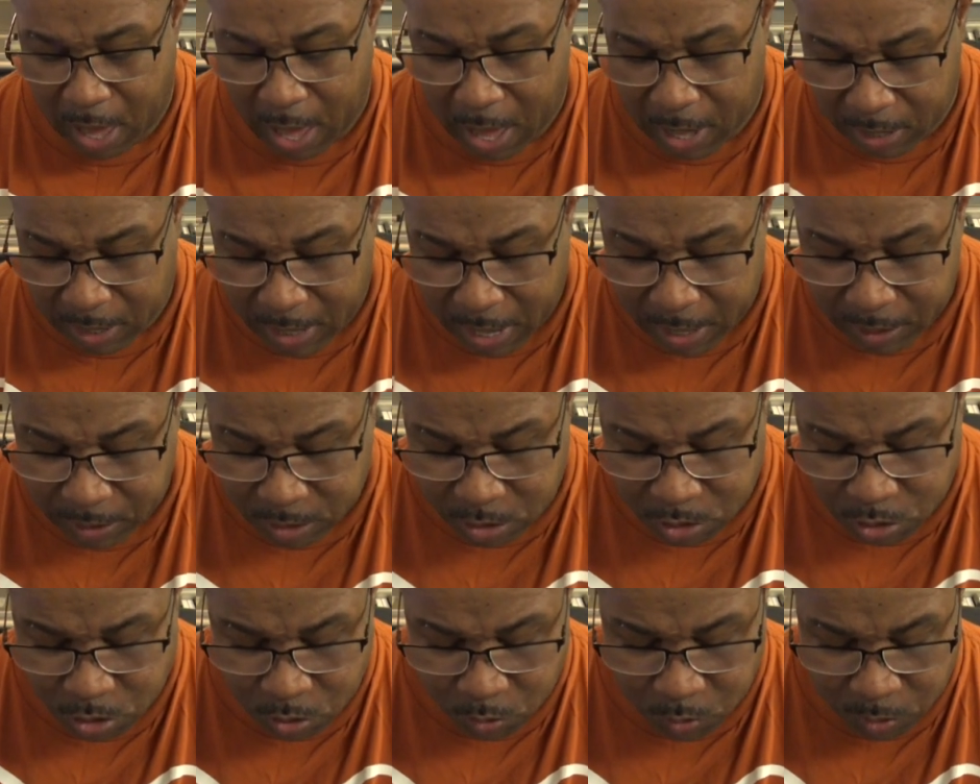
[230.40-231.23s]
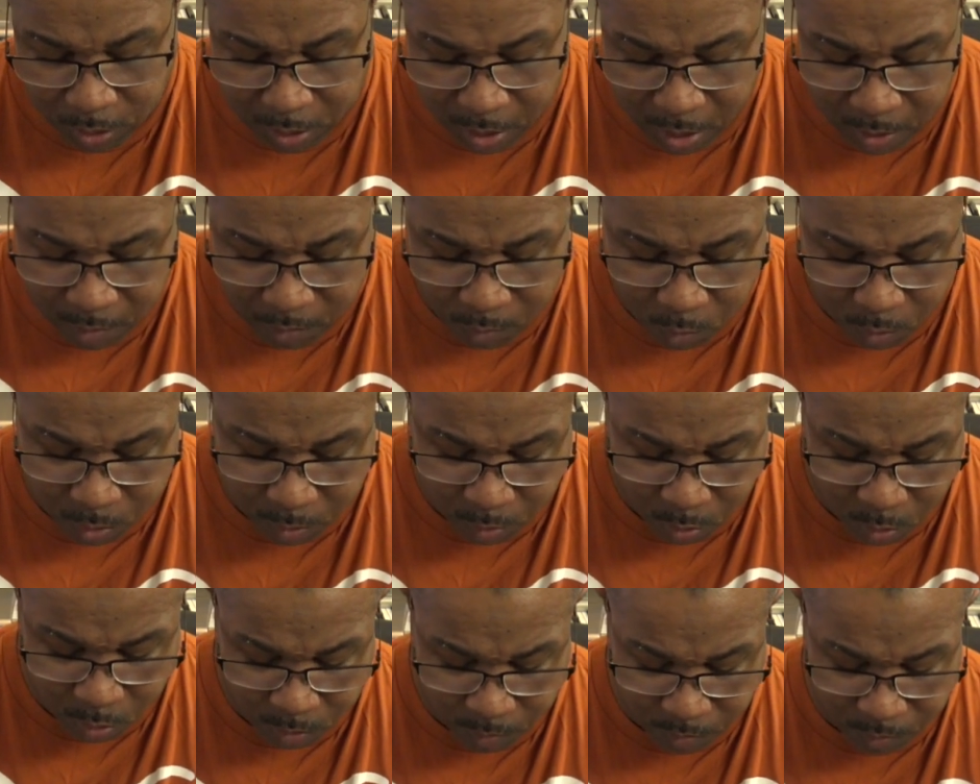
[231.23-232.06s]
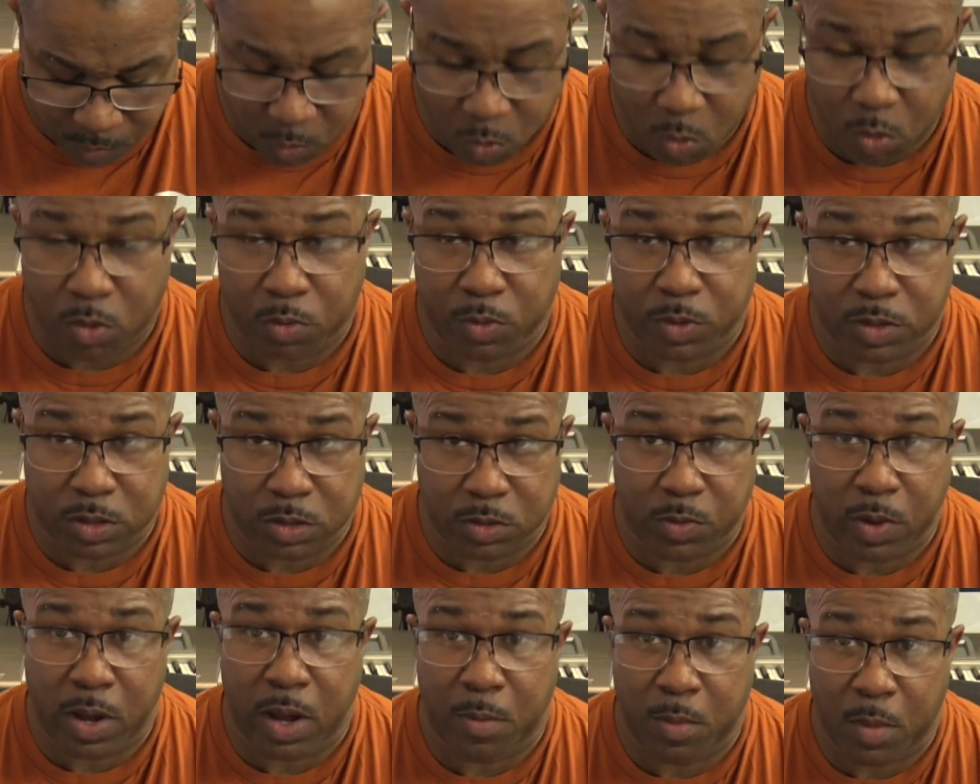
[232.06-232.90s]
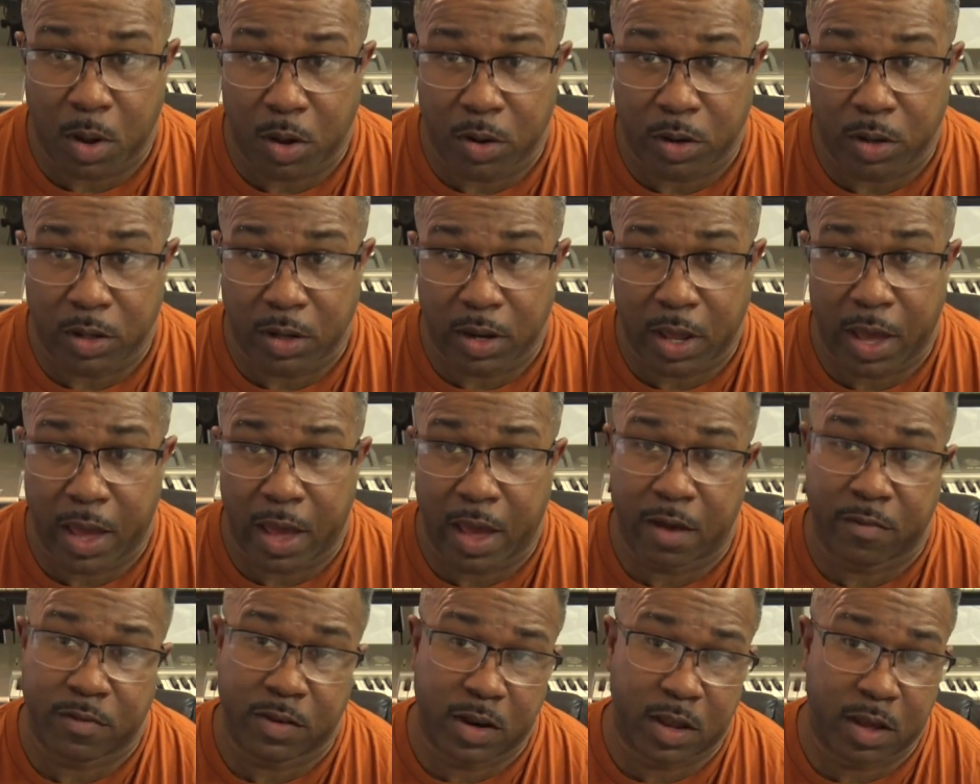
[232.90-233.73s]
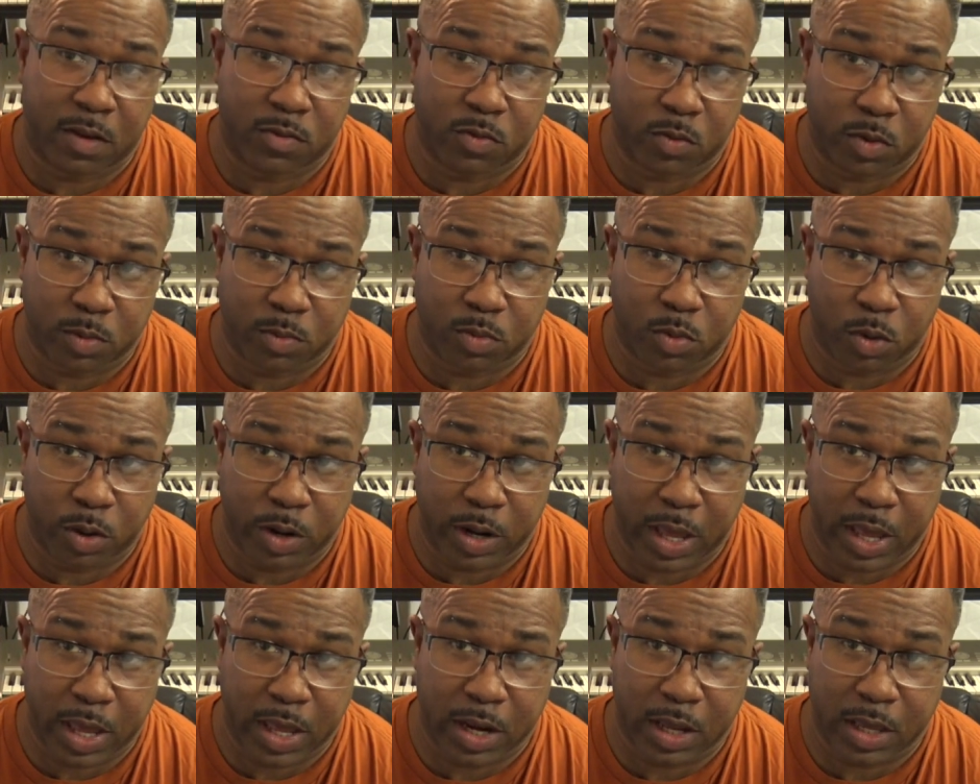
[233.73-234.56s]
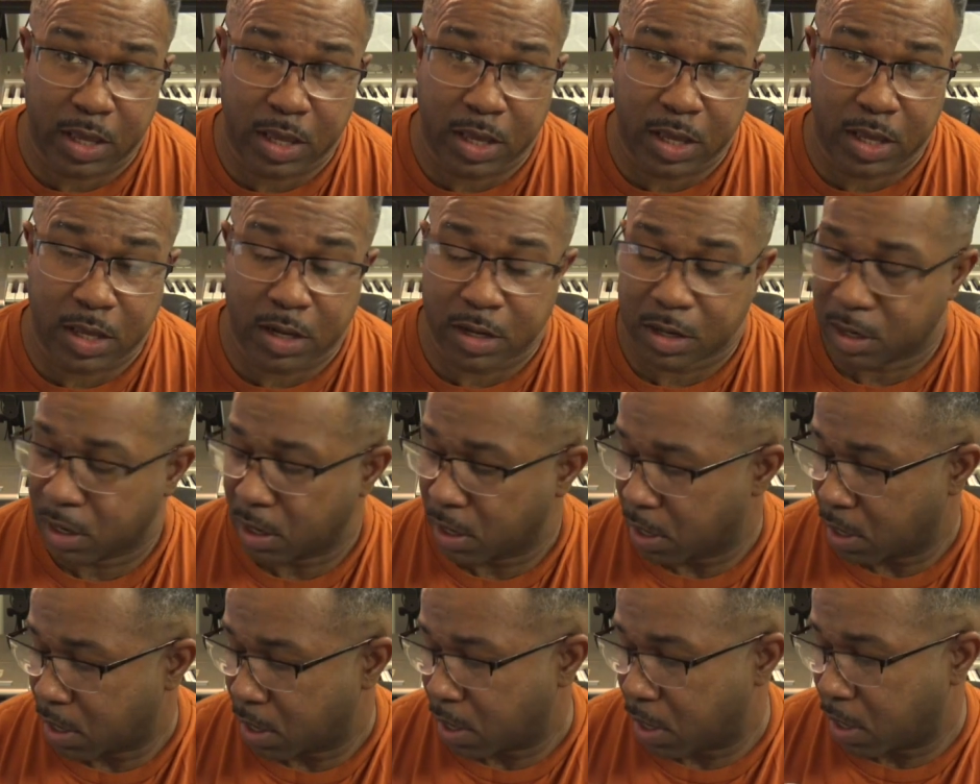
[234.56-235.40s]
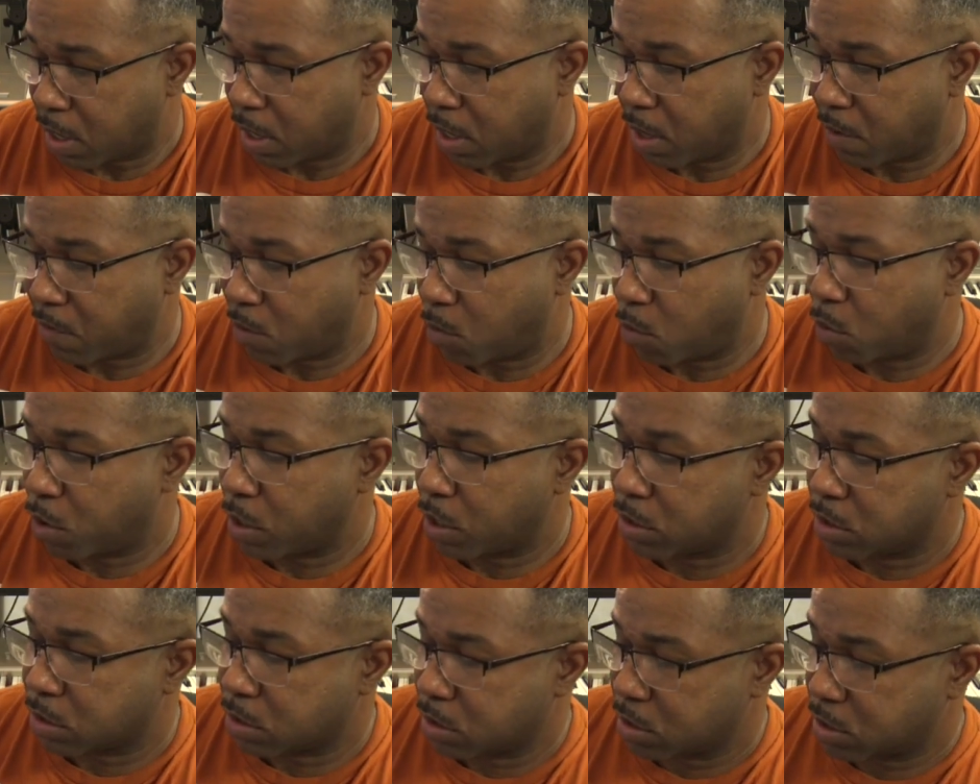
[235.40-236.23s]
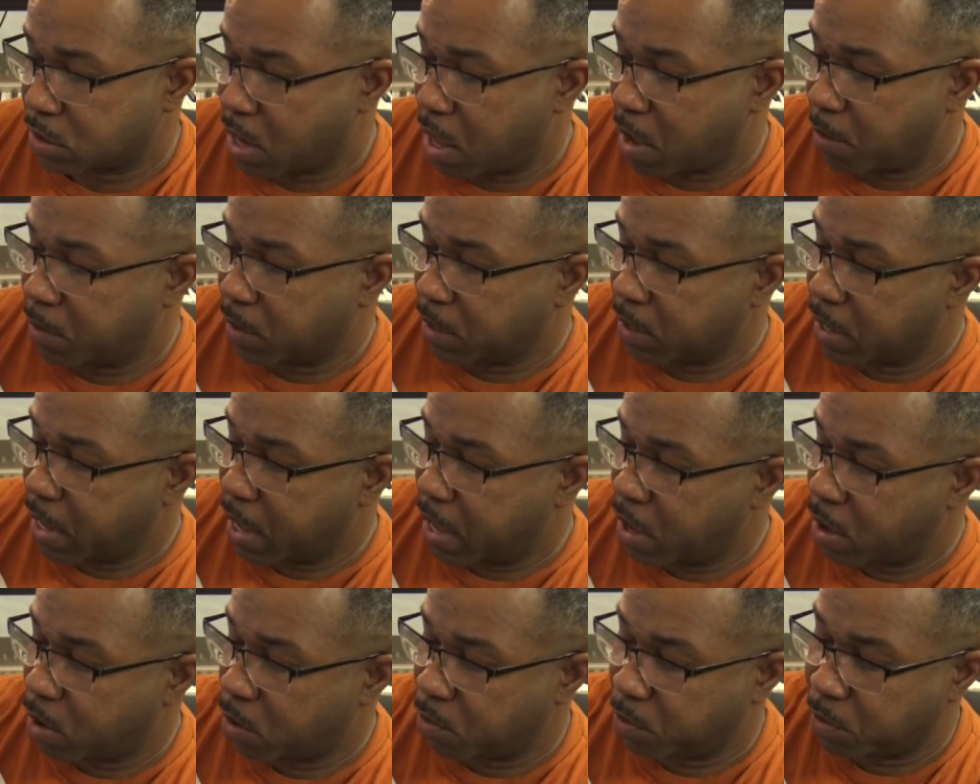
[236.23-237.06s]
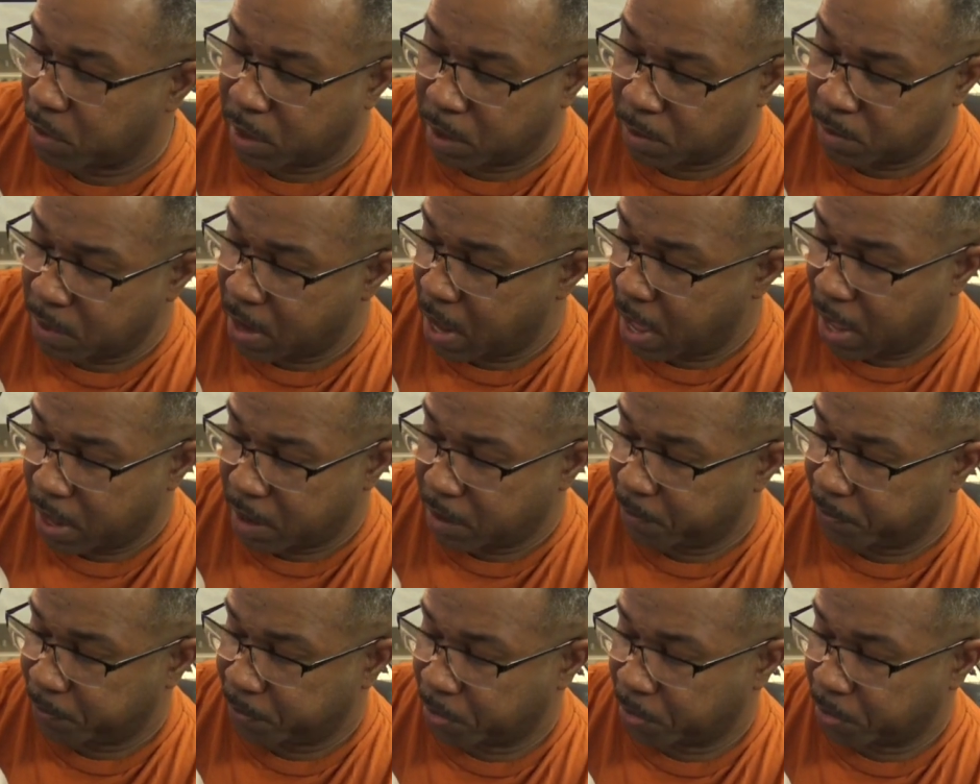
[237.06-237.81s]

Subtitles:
I like to shoot at f1.4, which is why I bought it. I have an f1.8 again if I wanted to stop it down, but I'm not.